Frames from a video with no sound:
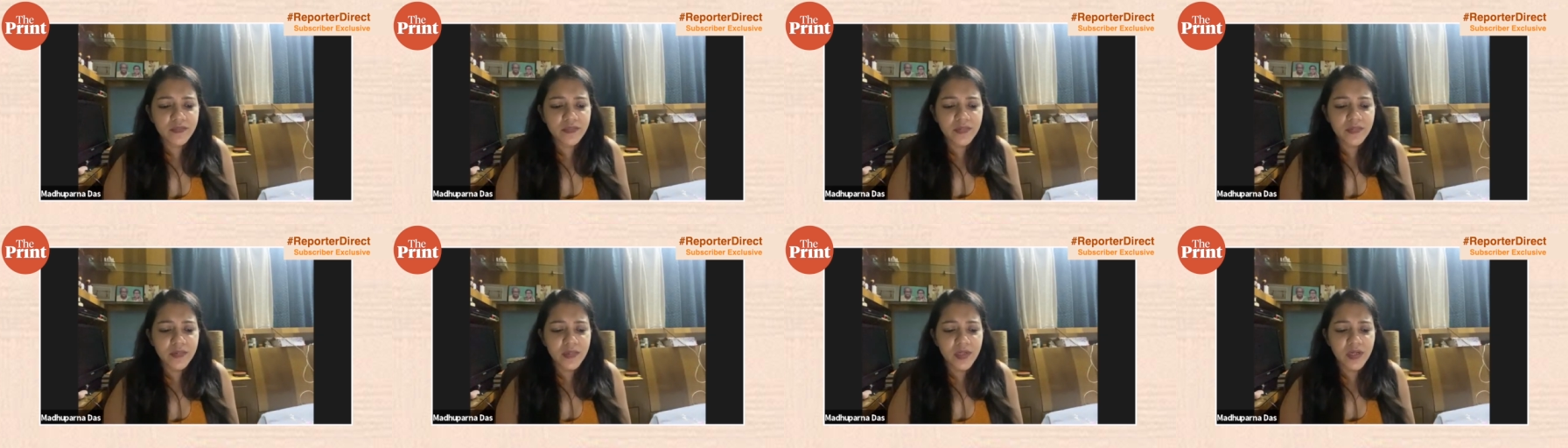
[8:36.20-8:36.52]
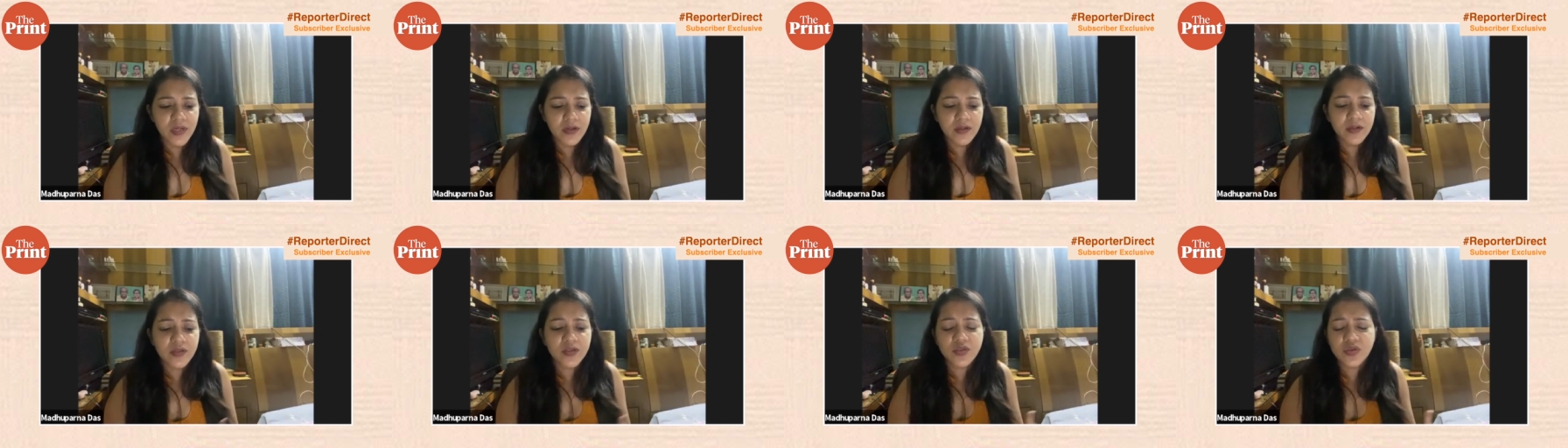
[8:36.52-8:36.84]

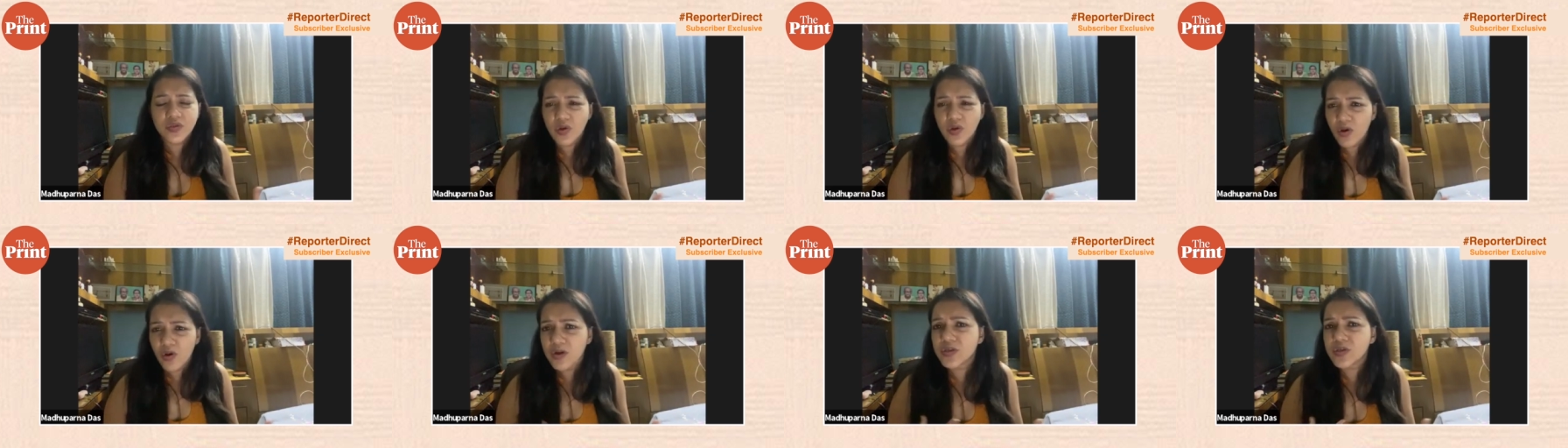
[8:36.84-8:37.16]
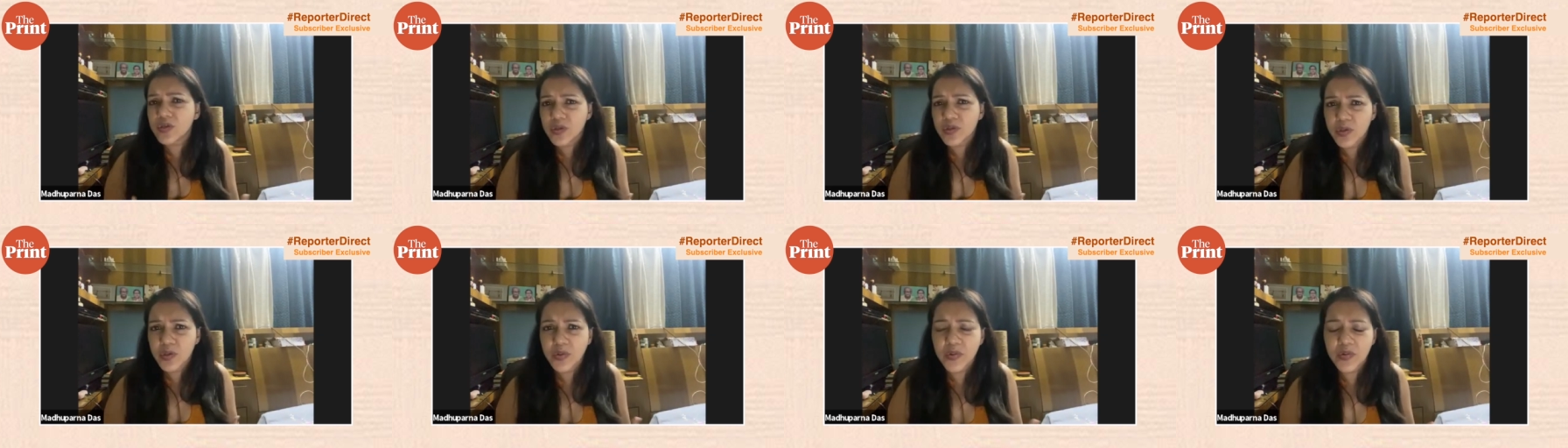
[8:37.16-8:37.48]
uh, talk
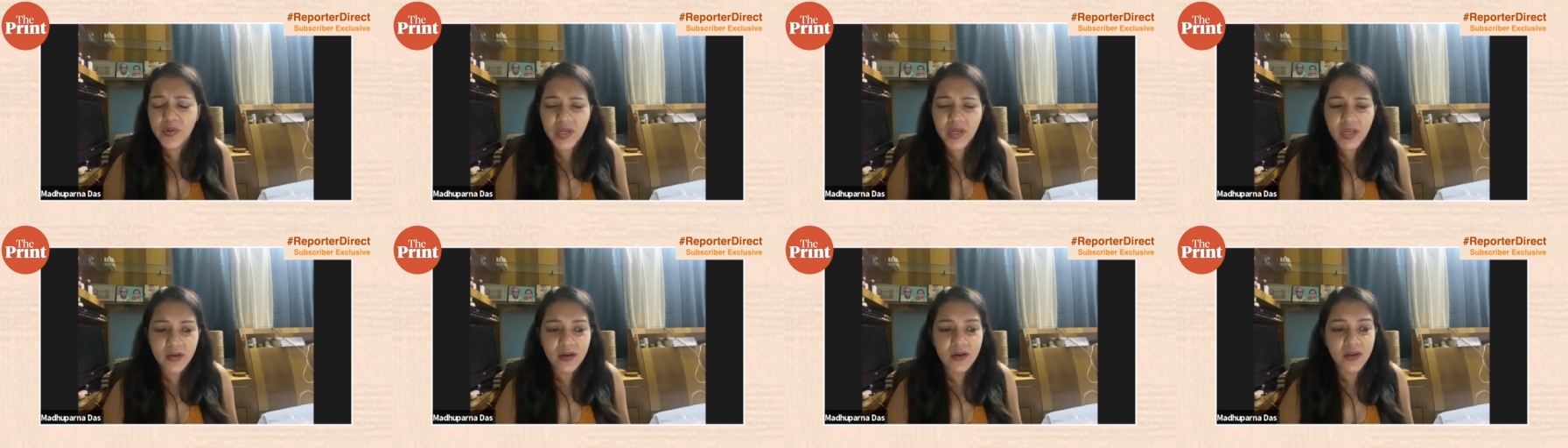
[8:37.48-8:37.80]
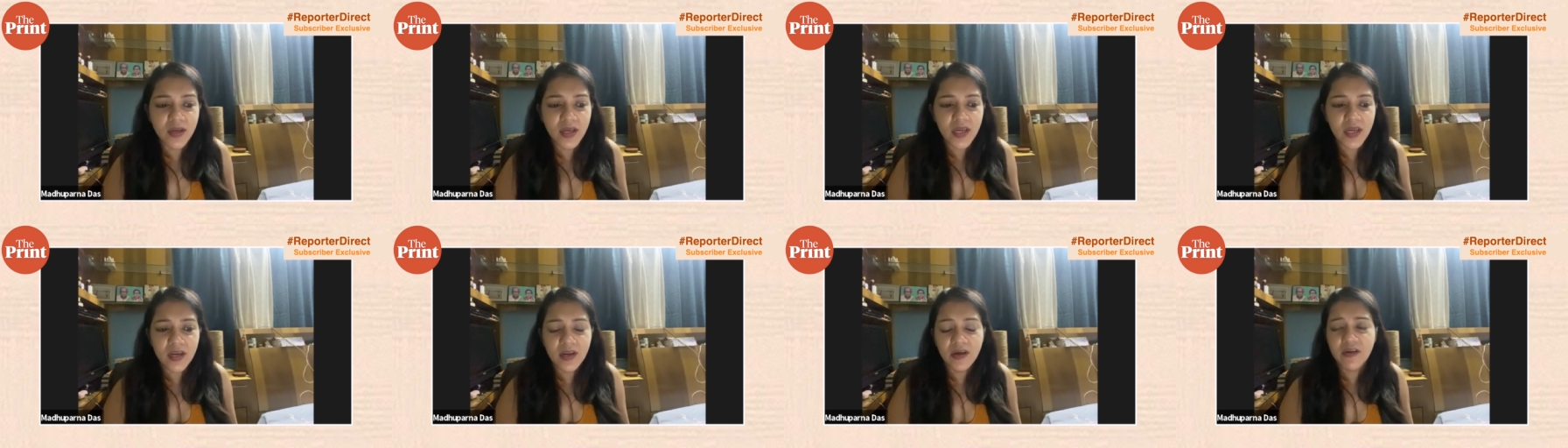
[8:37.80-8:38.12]
to you in
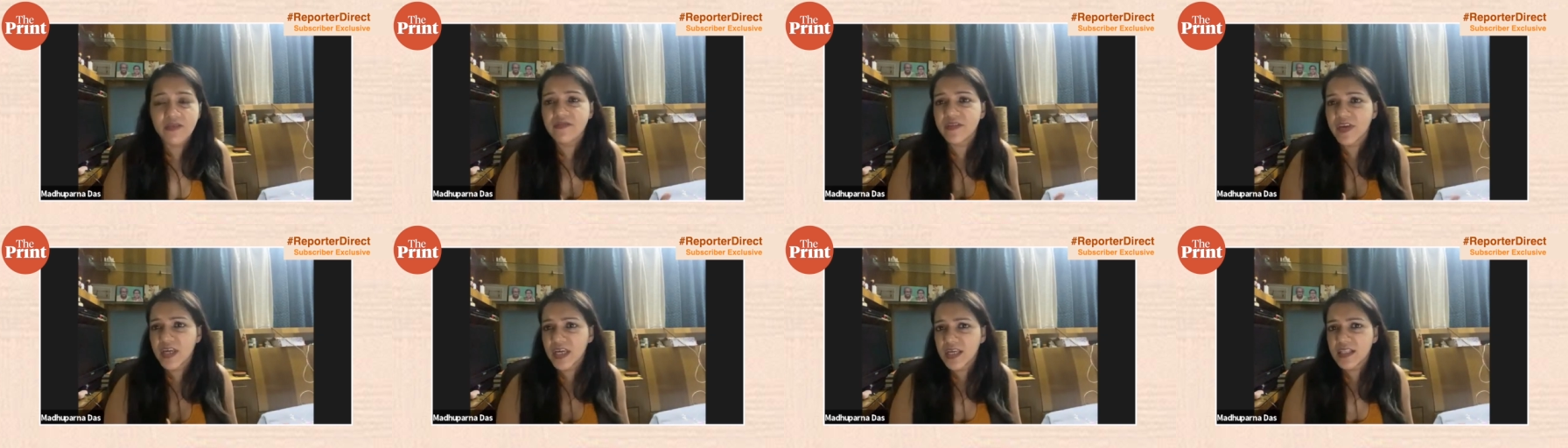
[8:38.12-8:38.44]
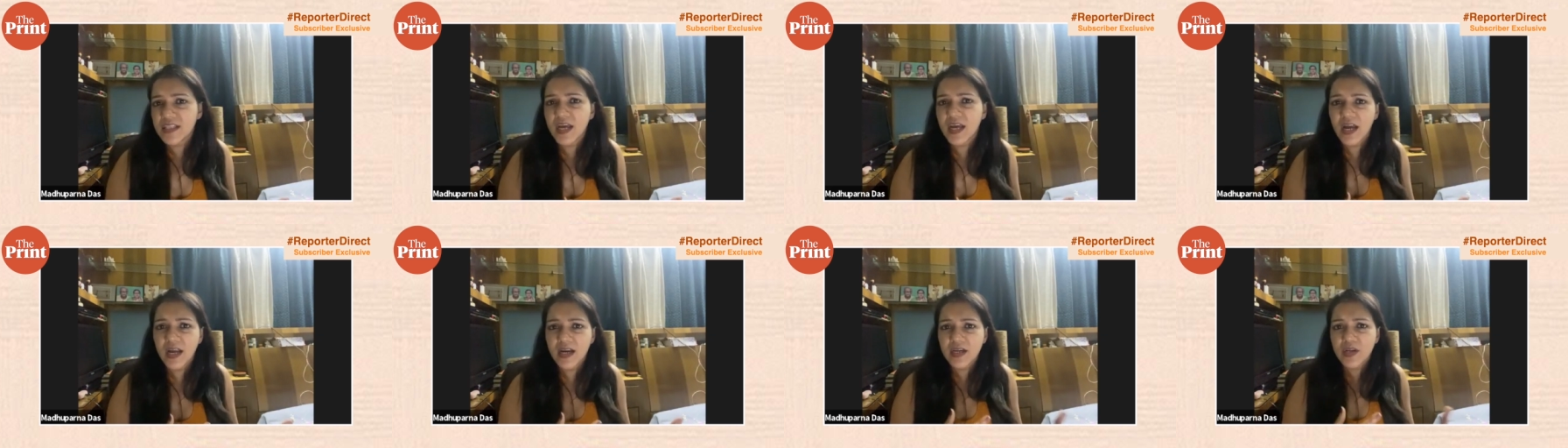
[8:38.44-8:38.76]
in a way
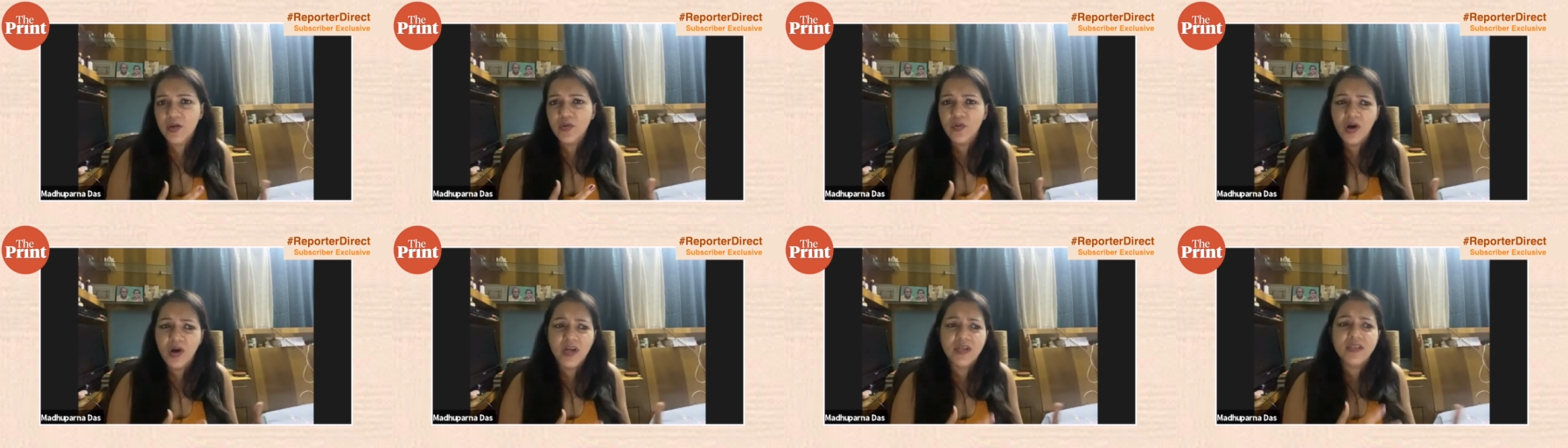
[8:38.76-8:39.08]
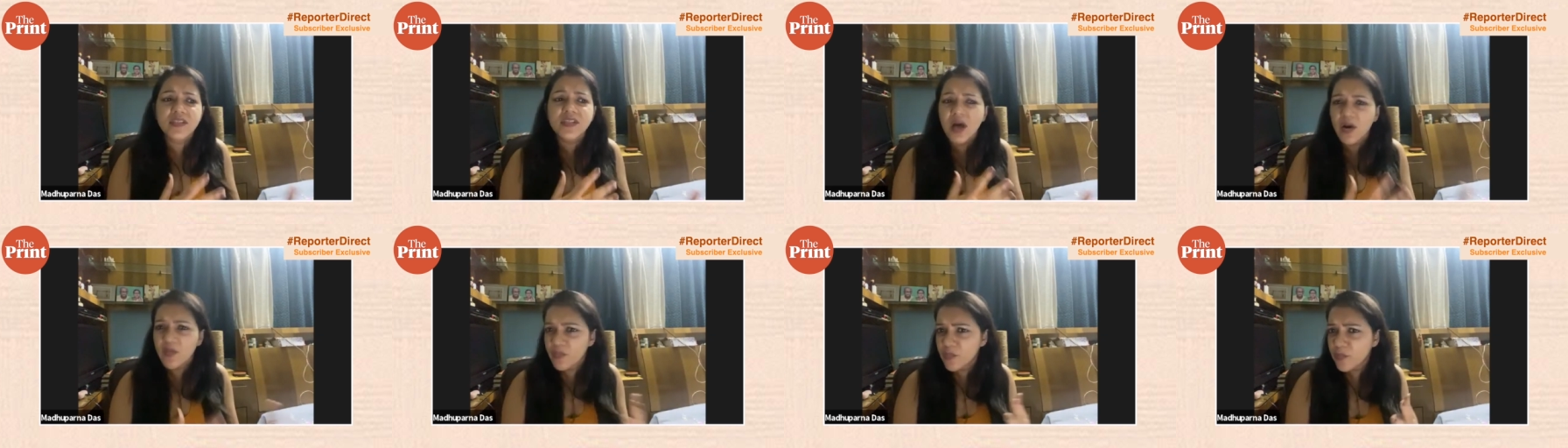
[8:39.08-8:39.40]
that you are
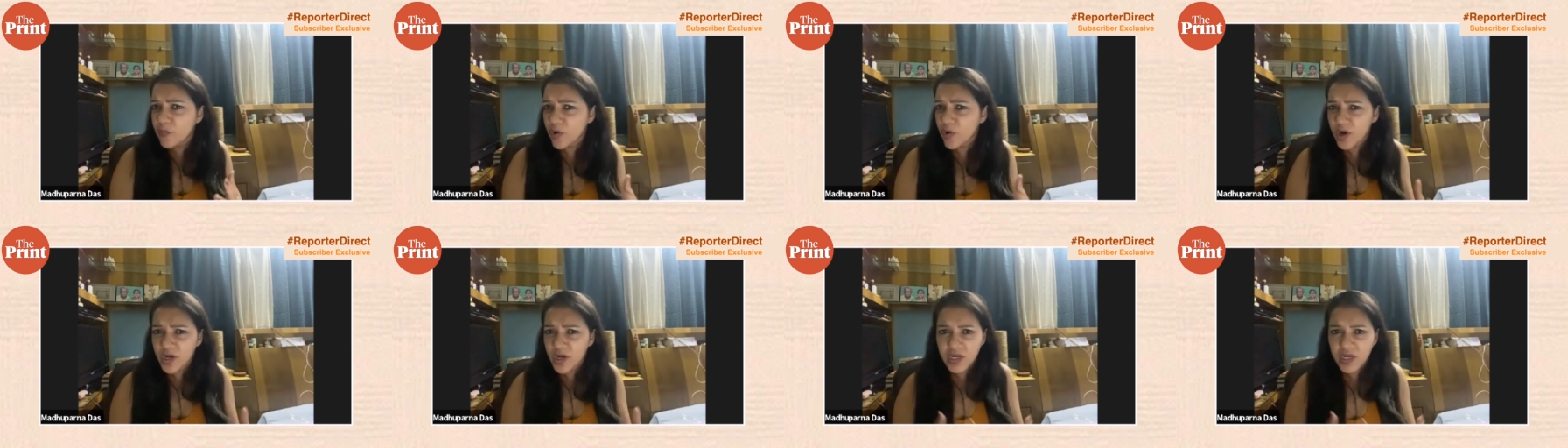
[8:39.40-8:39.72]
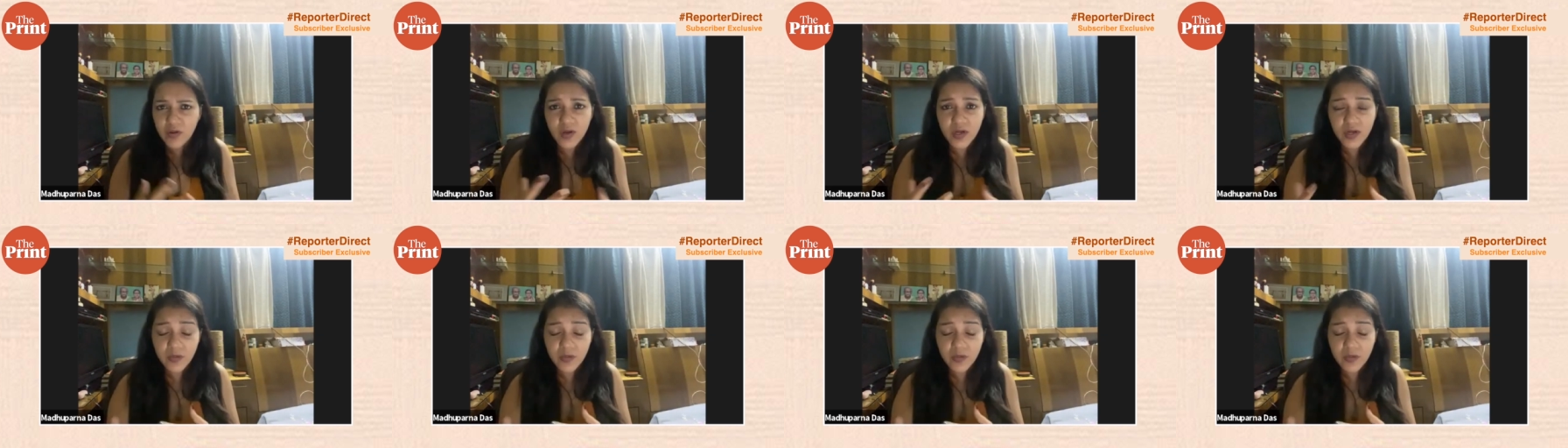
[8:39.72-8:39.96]
someone you are